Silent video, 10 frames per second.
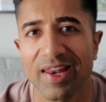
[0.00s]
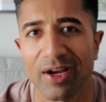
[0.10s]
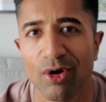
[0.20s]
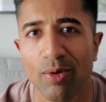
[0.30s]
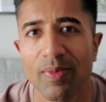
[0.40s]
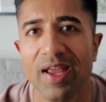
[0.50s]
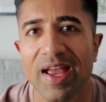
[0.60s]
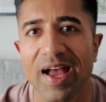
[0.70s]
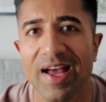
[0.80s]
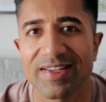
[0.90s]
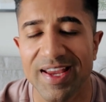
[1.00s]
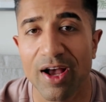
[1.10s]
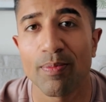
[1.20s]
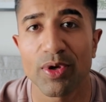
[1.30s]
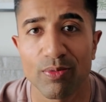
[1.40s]
a leg up and
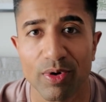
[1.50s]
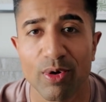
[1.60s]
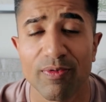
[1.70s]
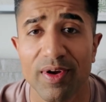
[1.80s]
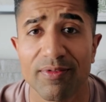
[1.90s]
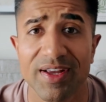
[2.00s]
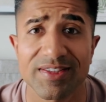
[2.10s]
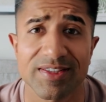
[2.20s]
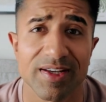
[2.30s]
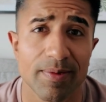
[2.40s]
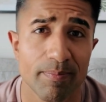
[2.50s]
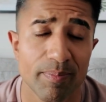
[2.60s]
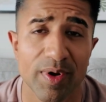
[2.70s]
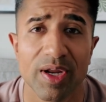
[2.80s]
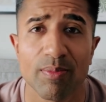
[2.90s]
help you recover faster,
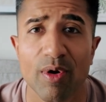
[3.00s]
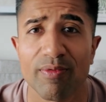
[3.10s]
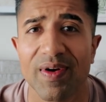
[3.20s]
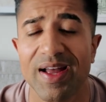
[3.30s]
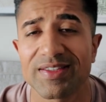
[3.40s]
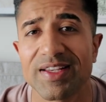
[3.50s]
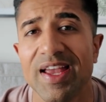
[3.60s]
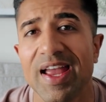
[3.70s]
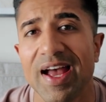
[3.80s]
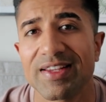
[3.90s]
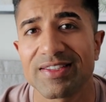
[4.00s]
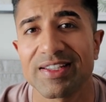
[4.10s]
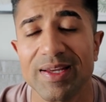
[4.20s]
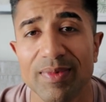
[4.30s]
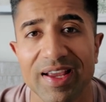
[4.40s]
burn more fat, and
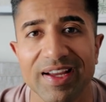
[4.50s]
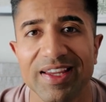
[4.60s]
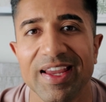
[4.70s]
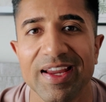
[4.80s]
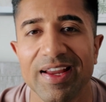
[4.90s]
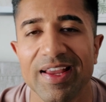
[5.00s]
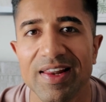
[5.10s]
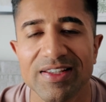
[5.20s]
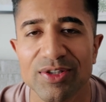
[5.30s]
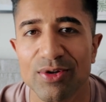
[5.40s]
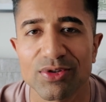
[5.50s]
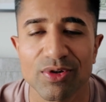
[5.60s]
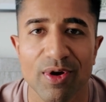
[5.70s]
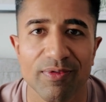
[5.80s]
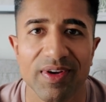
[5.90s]
sleep like a king. Let's
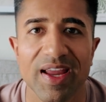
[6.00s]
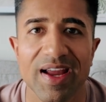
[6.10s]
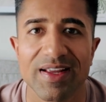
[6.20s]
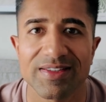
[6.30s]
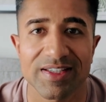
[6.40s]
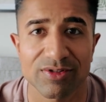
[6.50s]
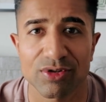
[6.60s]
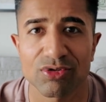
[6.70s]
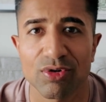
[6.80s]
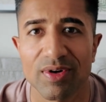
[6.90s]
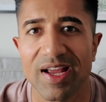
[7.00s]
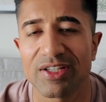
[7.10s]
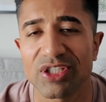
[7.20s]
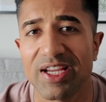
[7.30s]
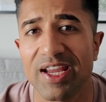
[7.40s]
also not forget testosterone
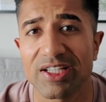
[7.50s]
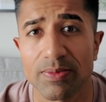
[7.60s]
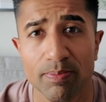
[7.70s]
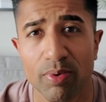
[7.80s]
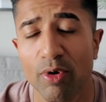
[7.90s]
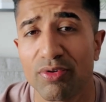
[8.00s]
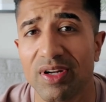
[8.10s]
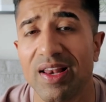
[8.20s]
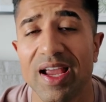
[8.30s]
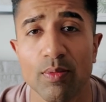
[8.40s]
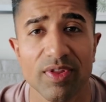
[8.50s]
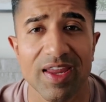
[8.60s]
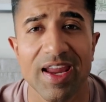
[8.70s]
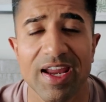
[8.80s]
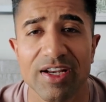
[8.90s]
and GH both decline
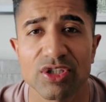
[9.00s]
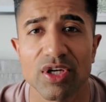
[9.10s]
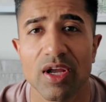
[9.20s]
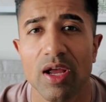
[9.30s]
with age,